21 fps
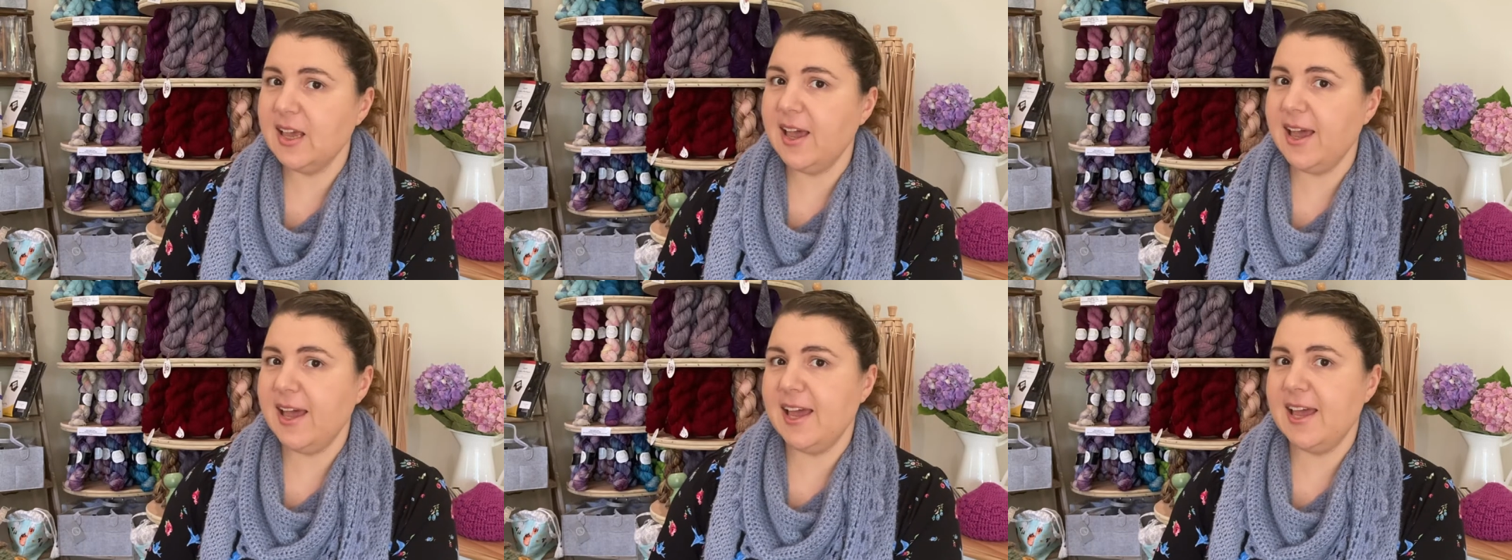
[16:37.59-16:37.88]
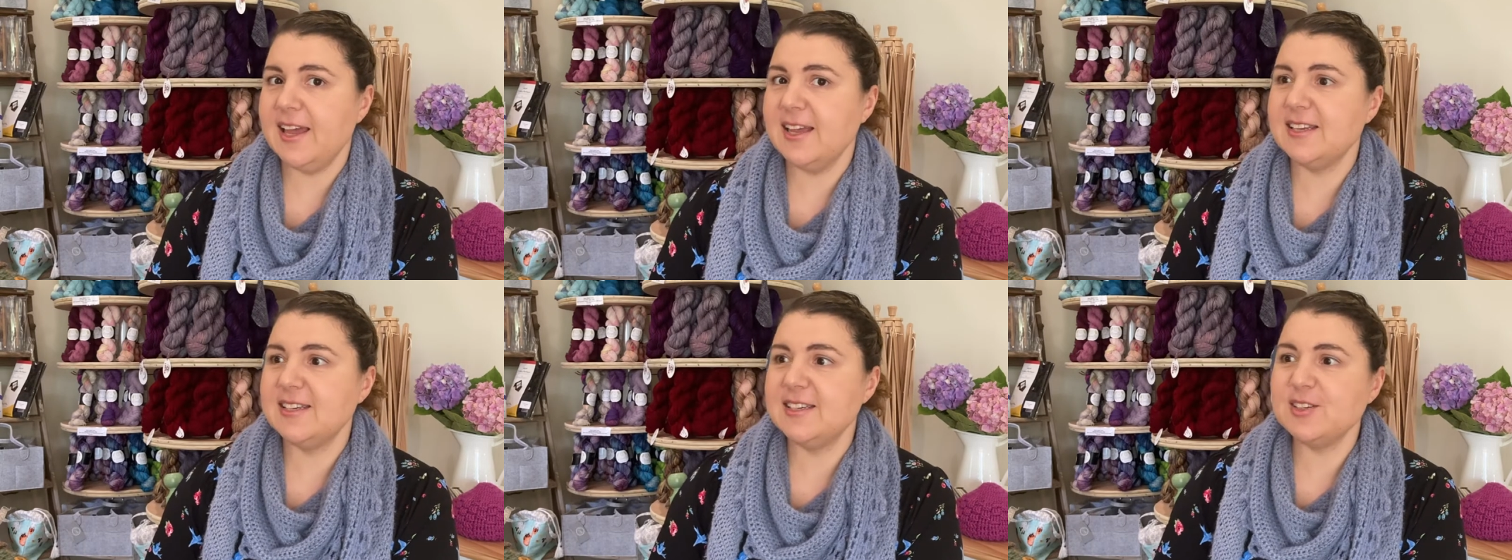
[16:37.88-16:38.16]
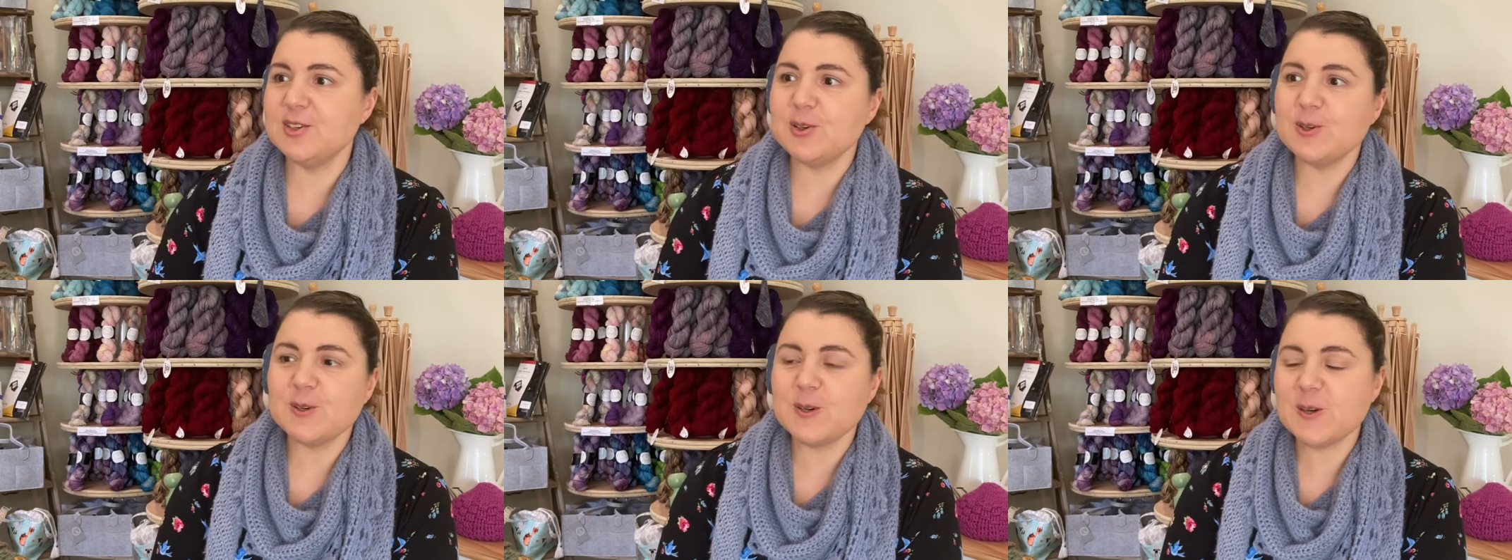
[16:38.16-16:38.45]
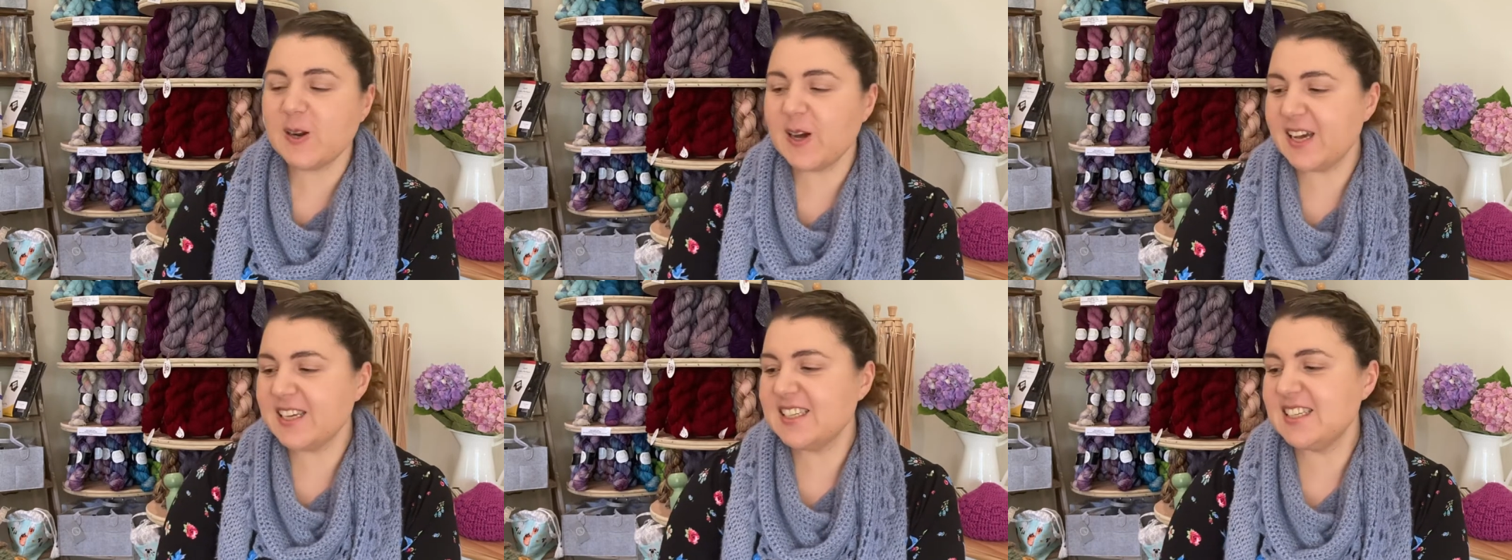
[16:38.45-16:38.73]
and
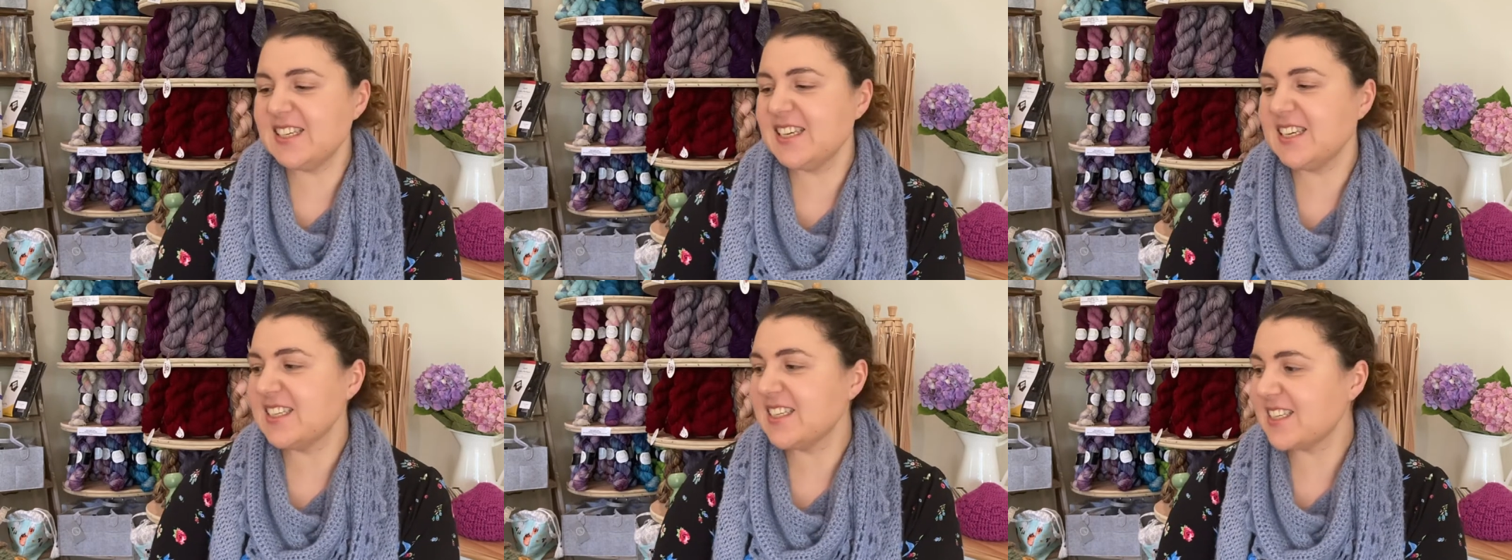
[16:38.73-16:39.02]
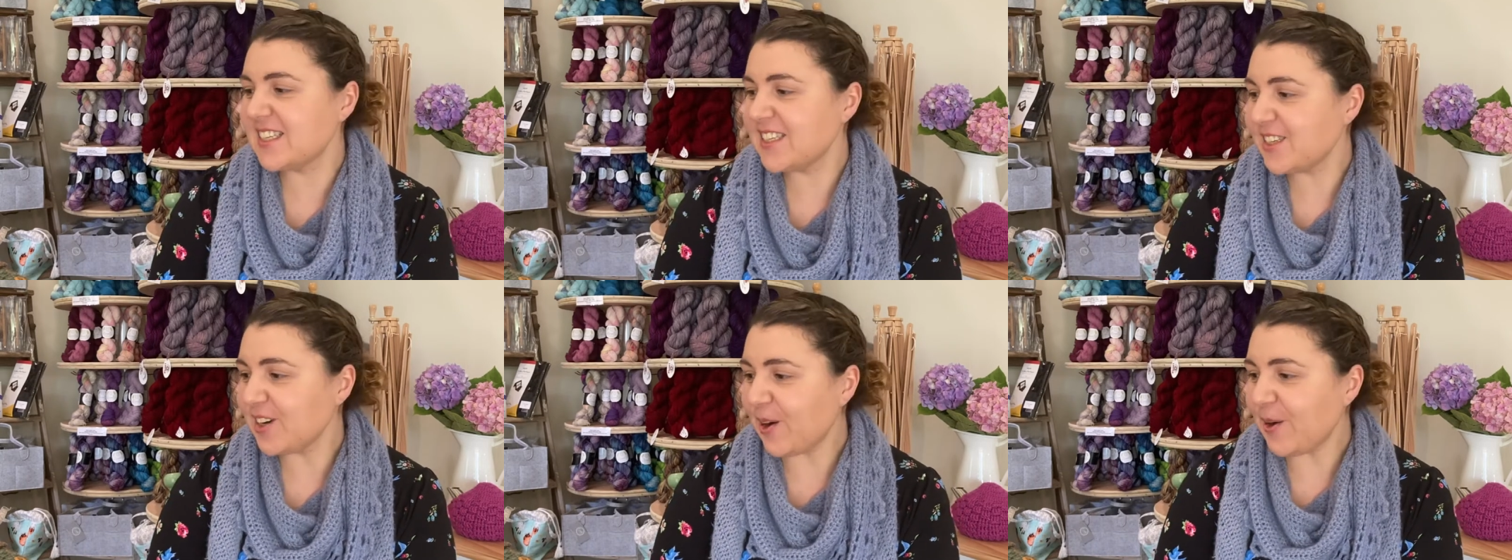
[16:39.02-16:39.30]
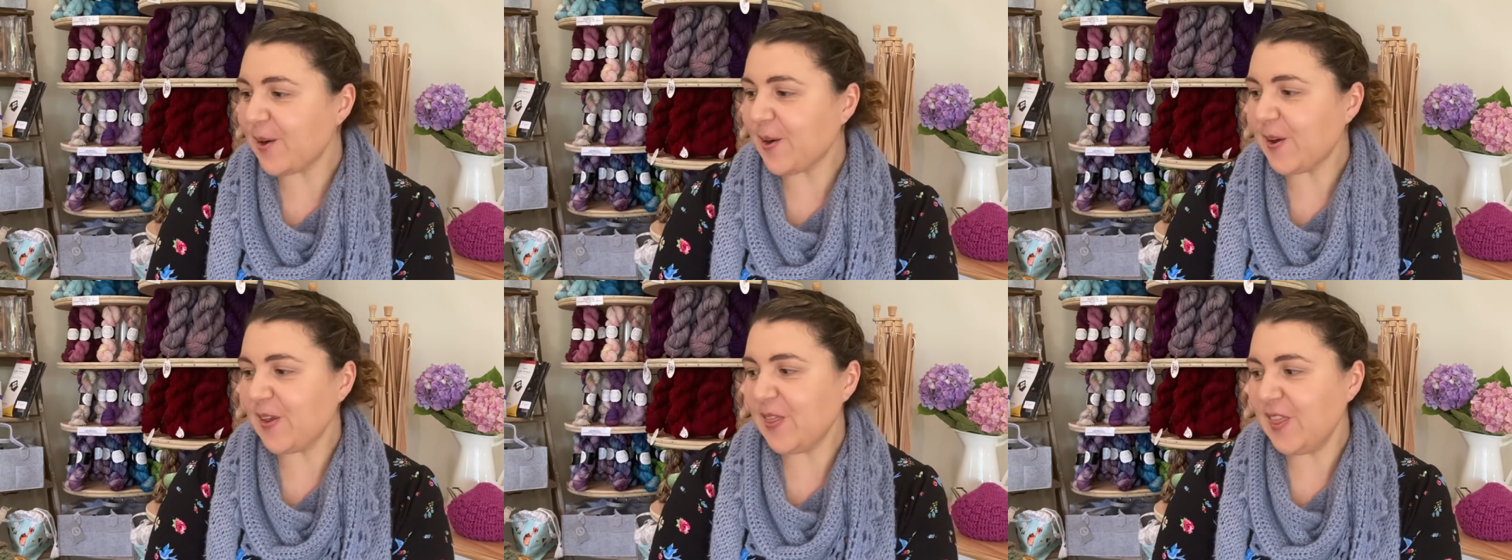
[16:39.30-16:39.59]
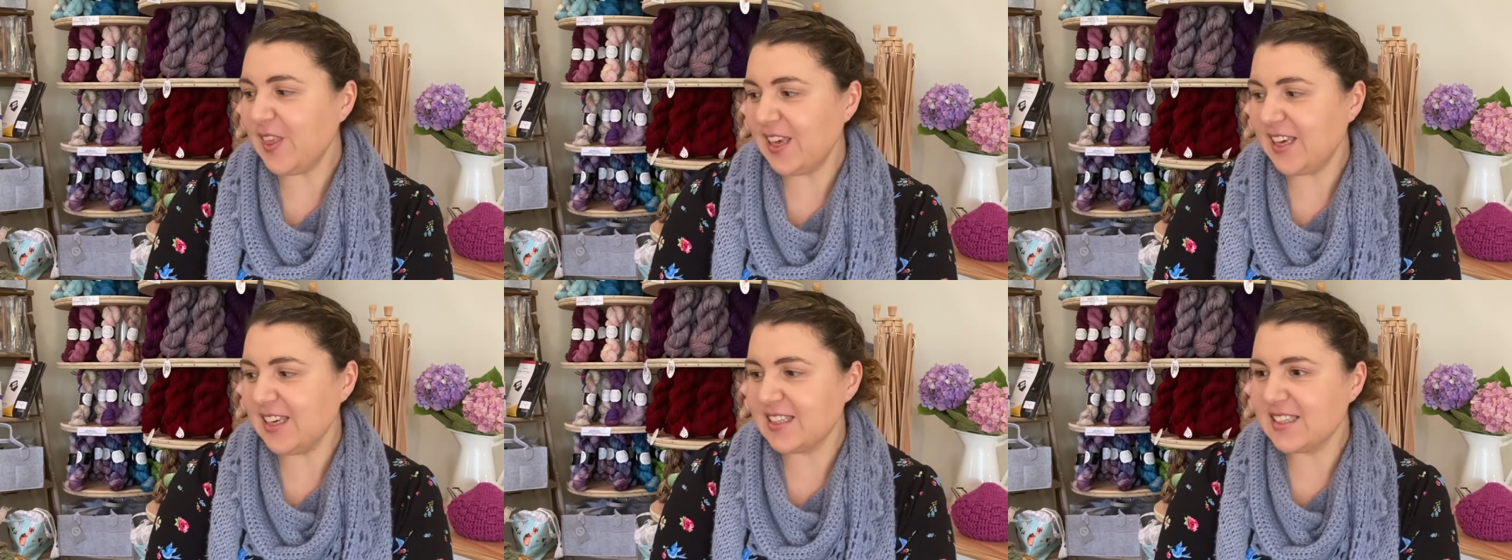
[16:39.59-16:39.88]
organizing stock
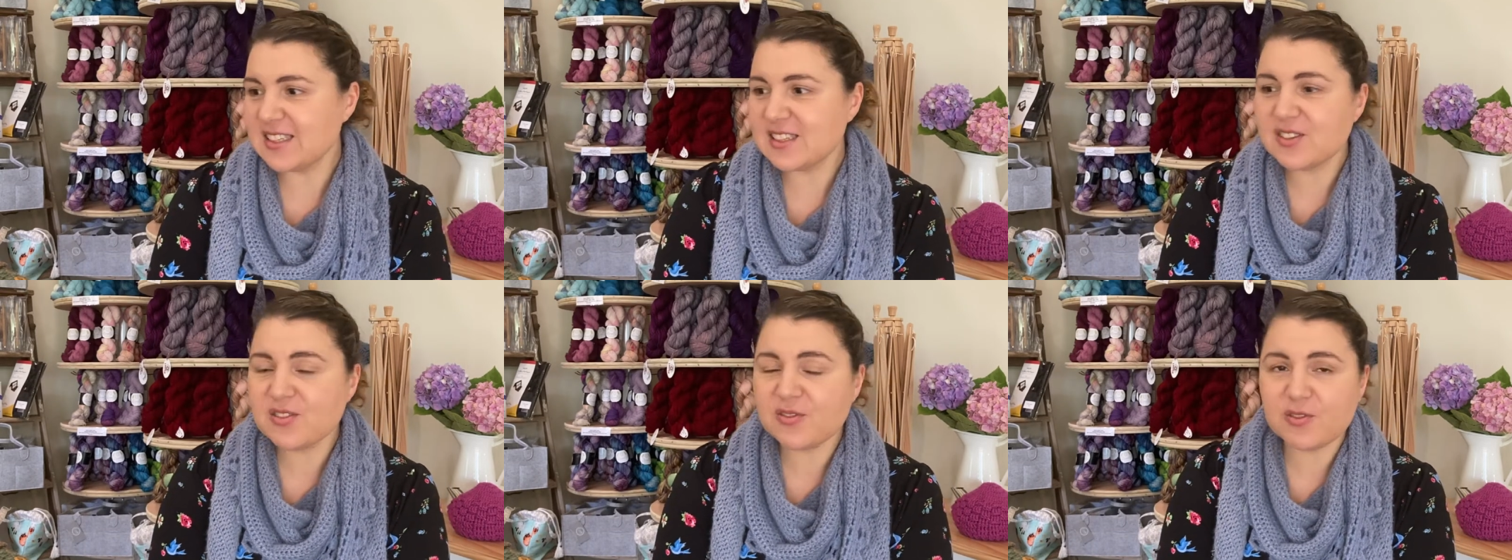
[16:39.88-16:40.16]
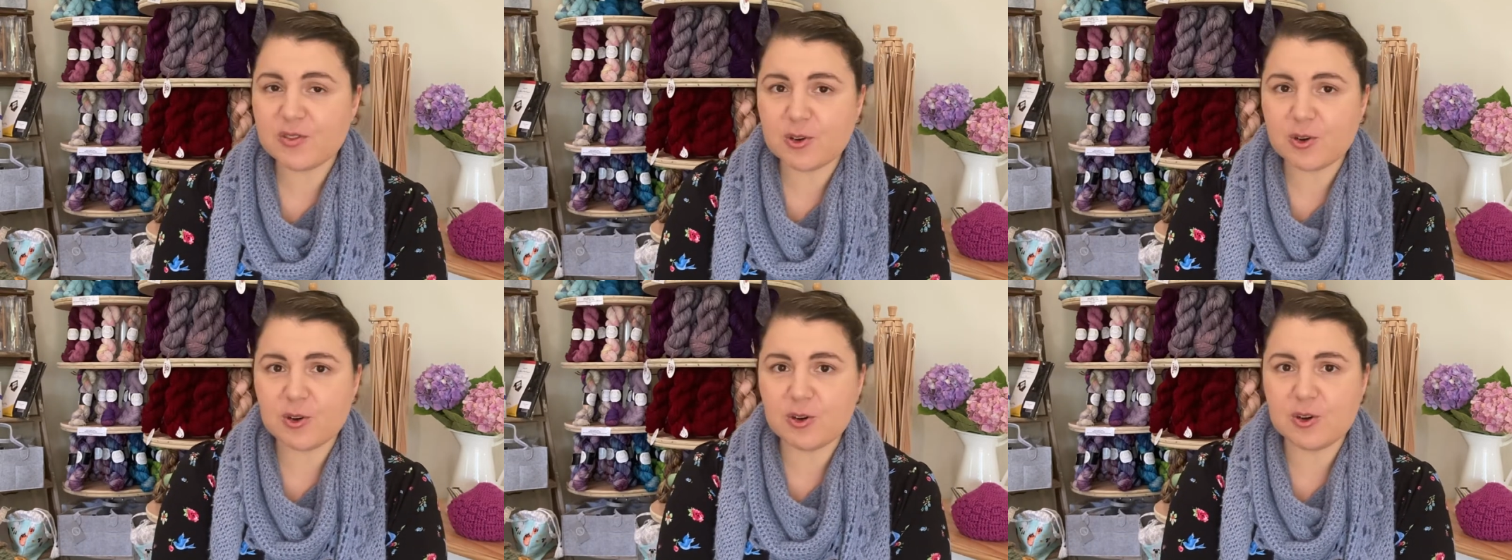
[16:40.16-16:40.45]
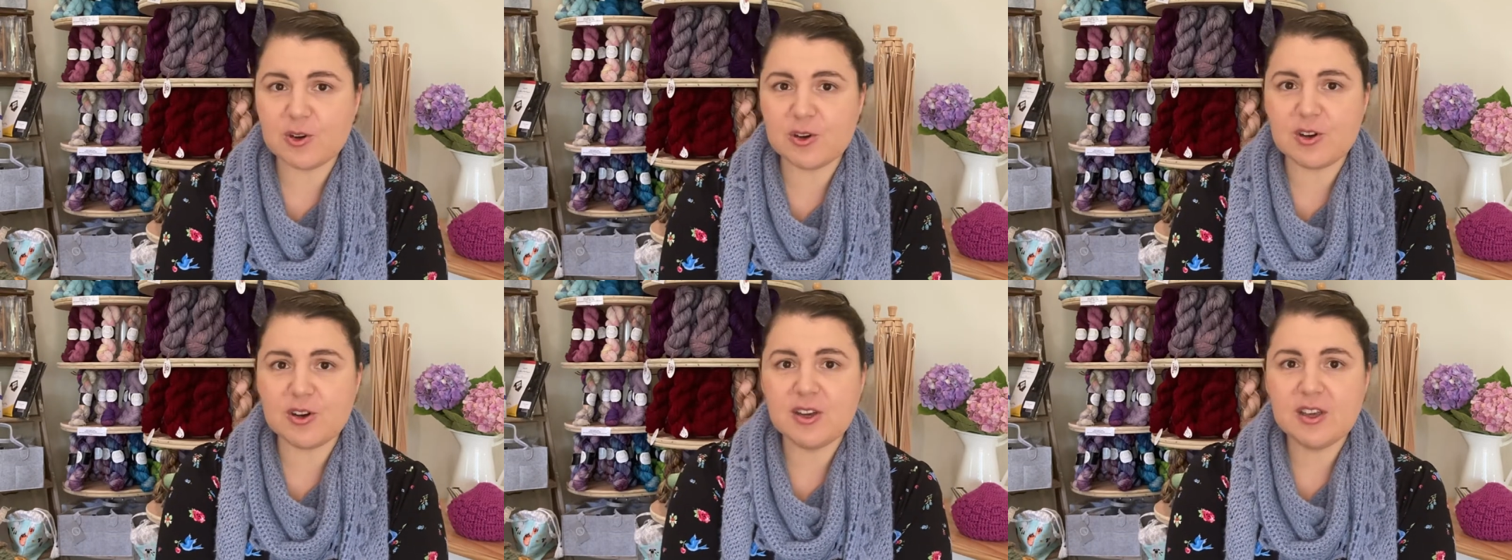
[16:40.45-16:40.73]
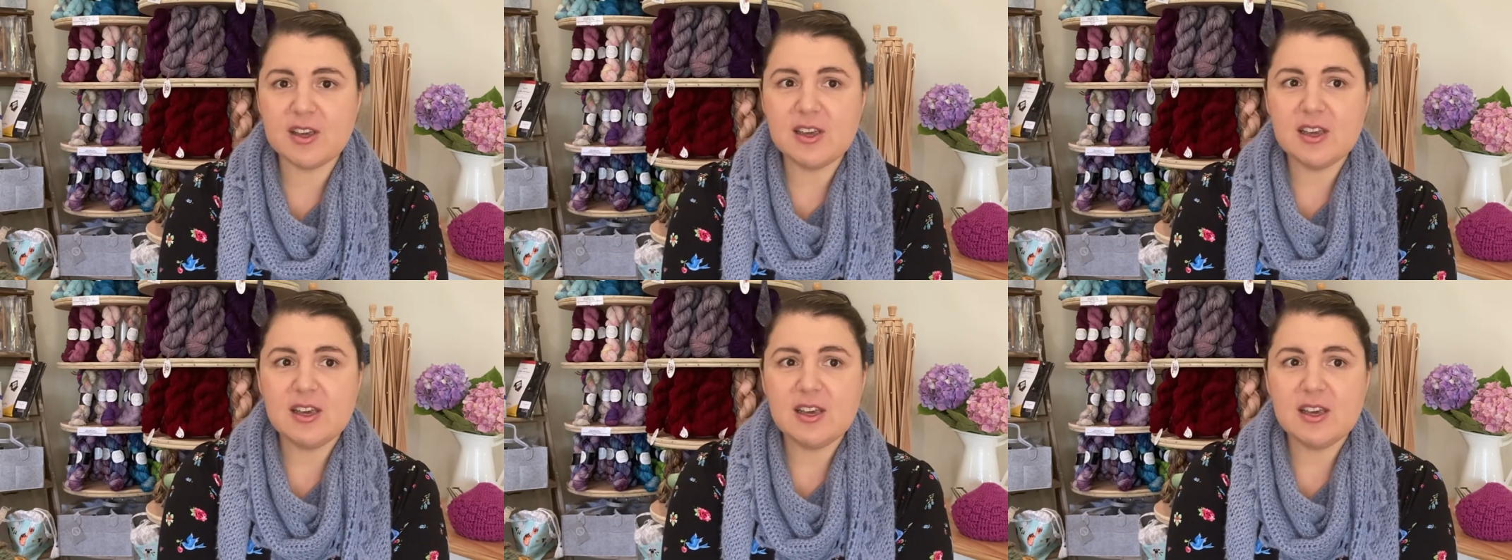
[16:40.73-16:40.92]
and things for